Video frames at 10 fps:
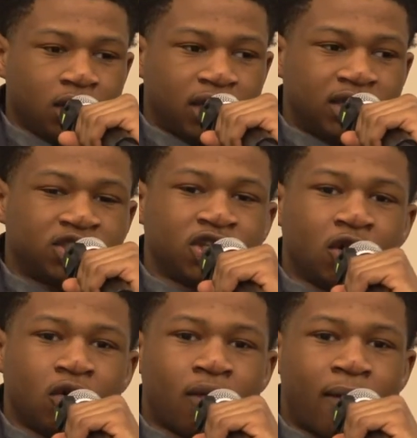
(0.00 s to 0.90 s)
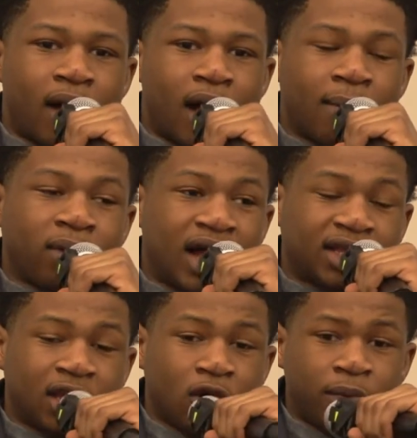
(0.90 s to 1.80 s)
And so I'm glad
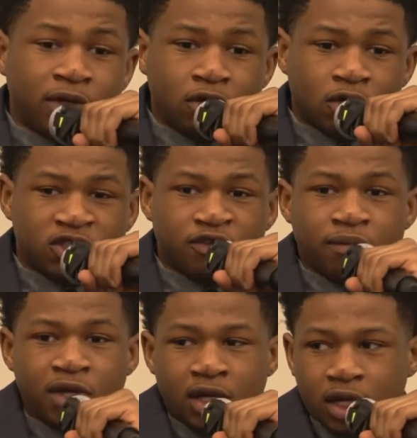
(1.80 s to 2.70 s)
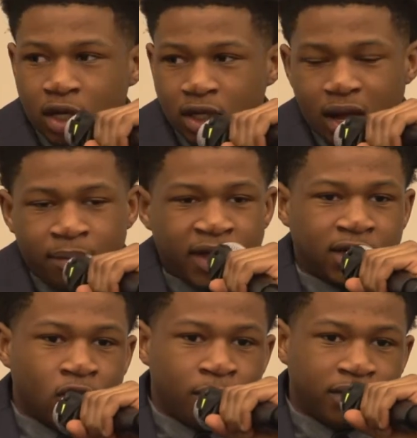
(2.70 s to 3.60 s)
they opened the doors for me, and I plan to
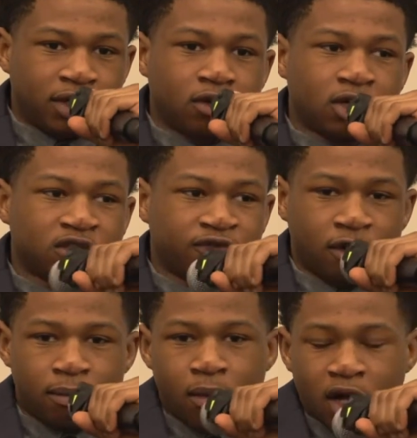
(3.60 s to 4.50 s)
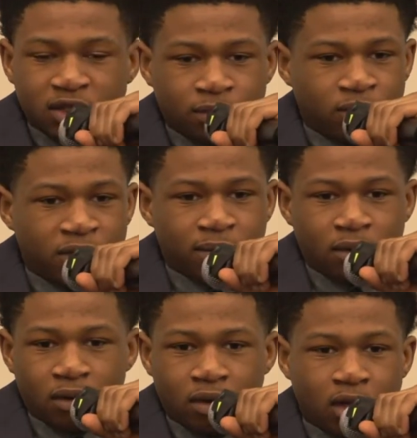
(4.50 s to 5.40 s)
open the doors for multiple
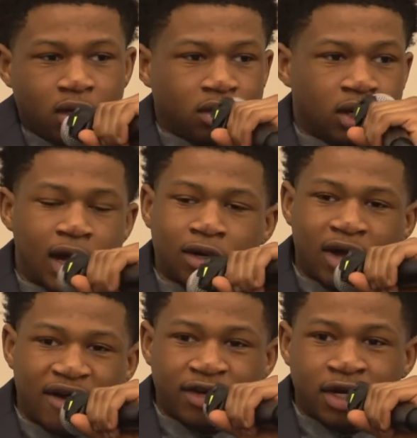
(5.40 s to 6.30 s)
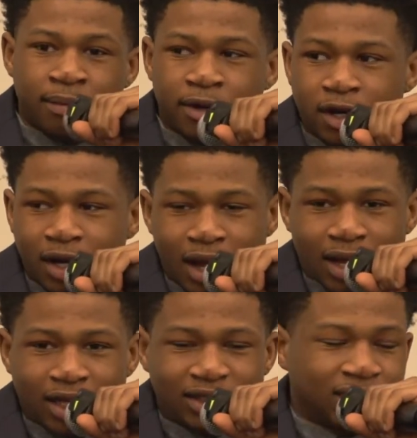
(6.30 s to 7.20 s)
people. I don't have a number.
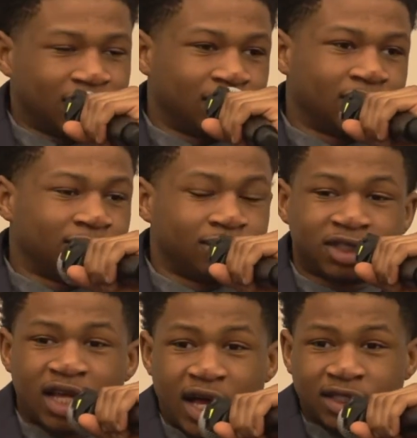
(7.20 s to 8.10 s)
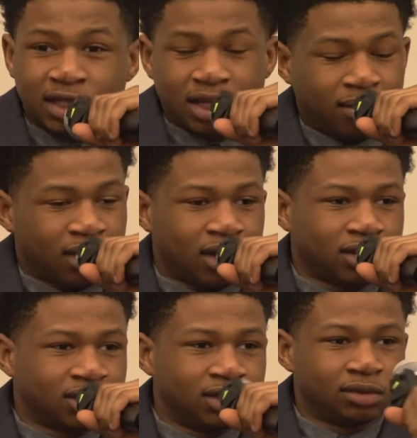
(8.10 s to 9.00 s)
The sky's the limit,
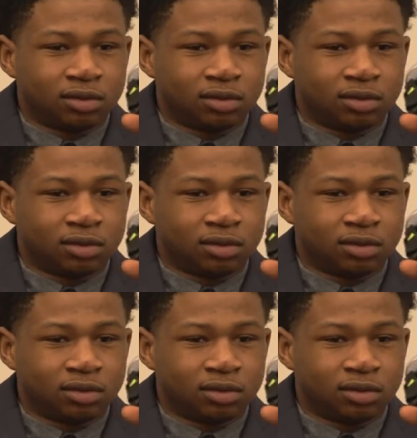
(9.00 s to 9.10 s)
honestly.